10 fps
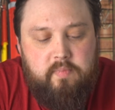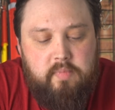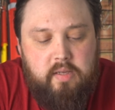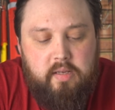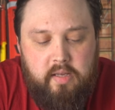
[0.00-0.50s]

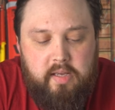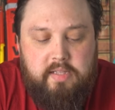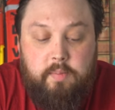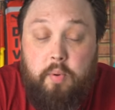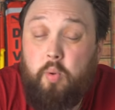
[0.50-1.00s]

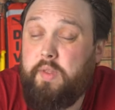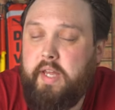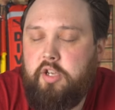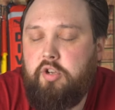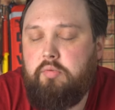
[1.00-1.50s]
important
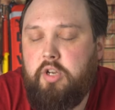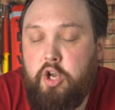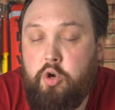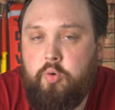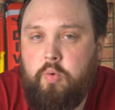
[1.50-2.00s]
that you
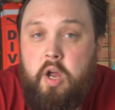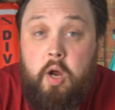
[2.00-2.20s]
know